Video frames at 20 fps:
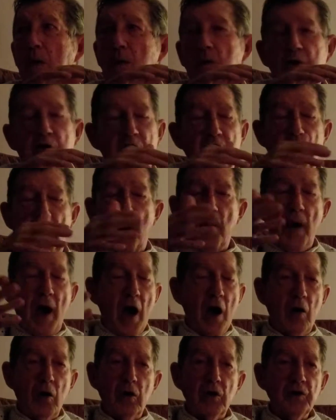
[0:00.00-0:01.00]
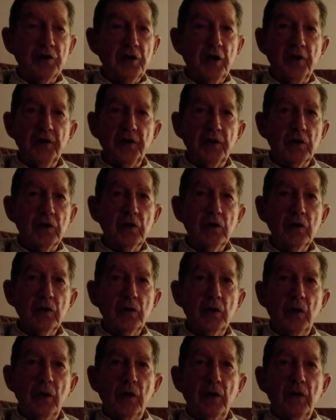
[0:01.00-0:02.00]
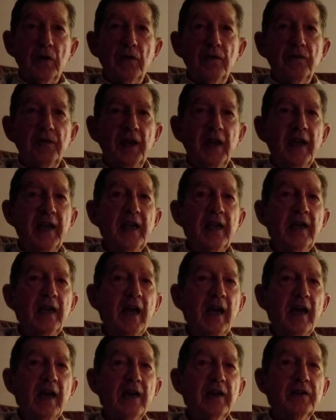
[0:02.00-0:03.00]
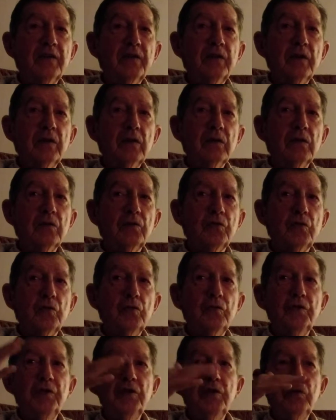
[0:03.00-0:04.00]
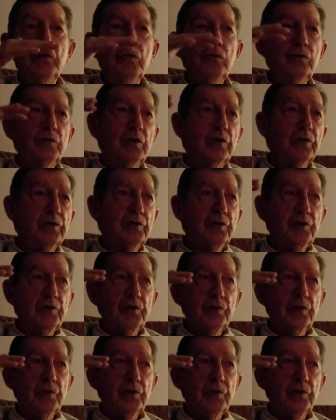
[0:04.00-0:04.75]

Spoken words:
somehow or another, they had, through the unions,